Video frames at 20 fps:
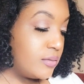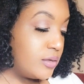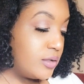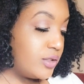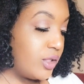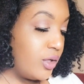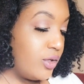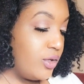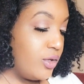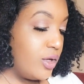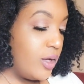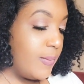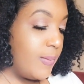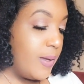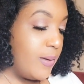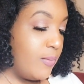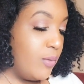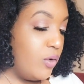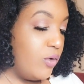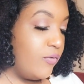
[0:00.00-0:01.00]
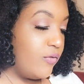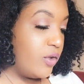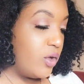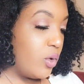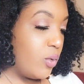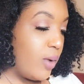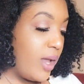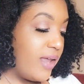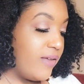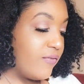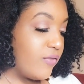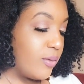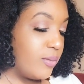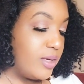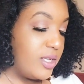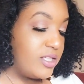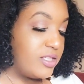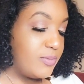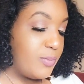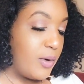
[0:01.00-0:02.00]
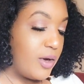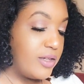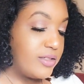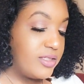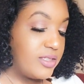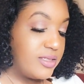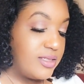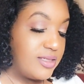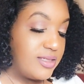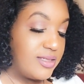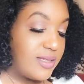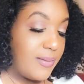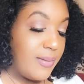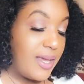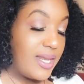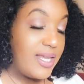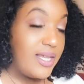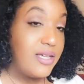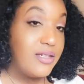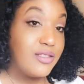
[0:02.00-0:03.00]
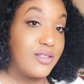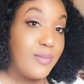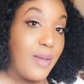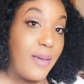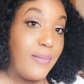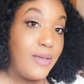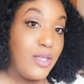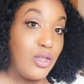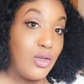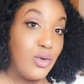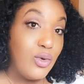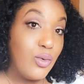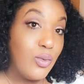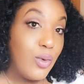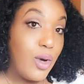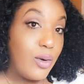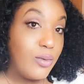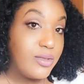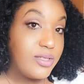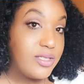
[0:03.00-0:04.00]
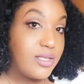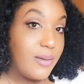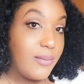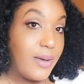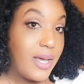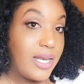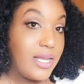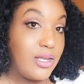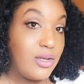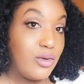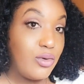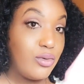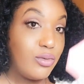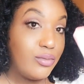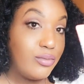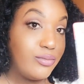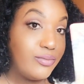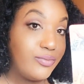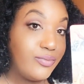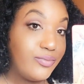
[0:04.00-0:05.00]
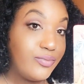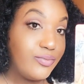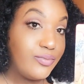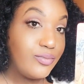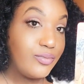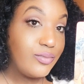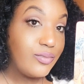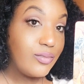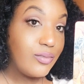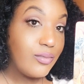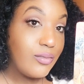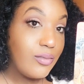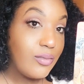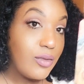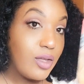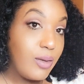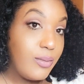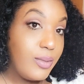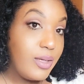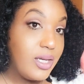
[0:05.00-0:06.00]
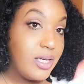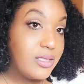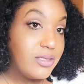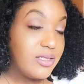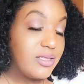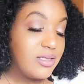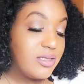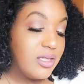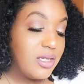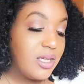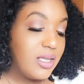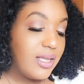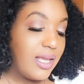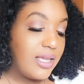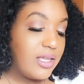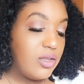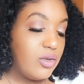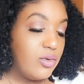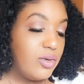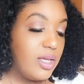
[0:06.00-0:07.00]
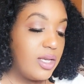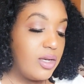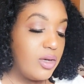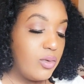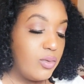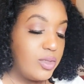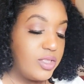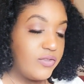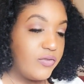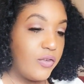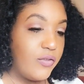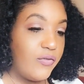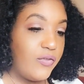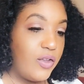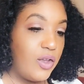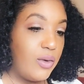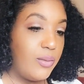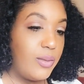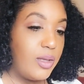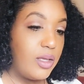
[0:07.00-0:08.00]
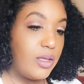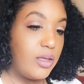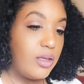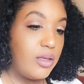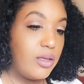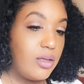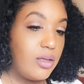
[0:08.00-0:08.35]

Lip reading: So you could be moving away from this person to somebody else. Maybe you the one with somebody new. Because it's looking like you getting a wish fulfillment.